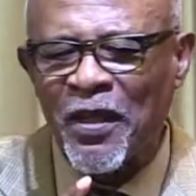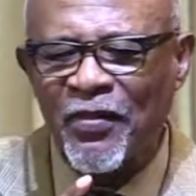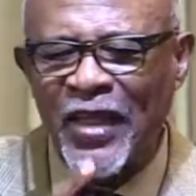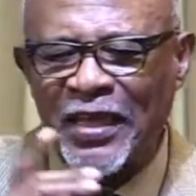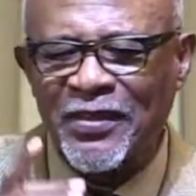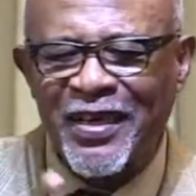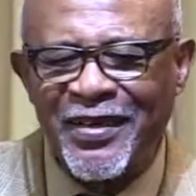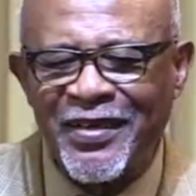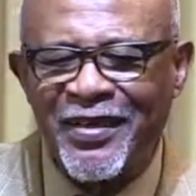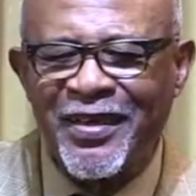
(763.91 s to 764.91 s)
that
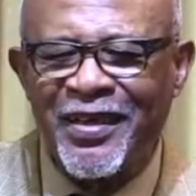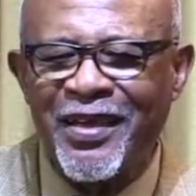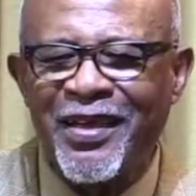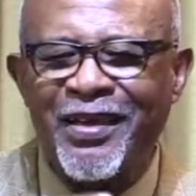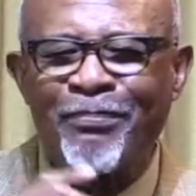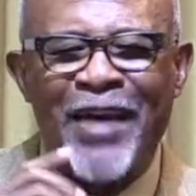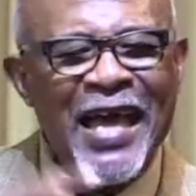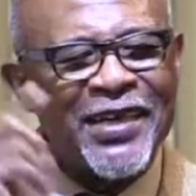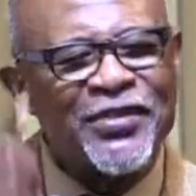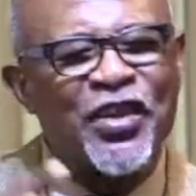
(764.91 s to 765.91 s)

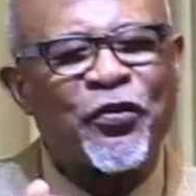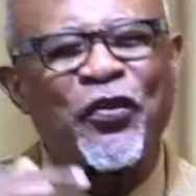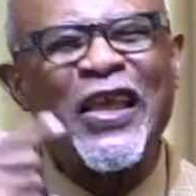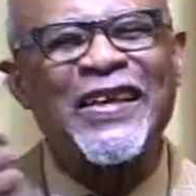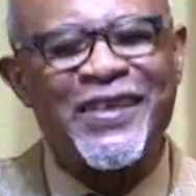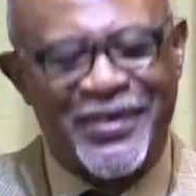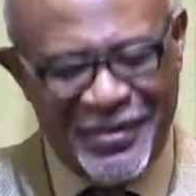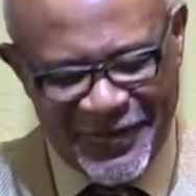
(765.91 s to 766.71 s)
man is a thinker.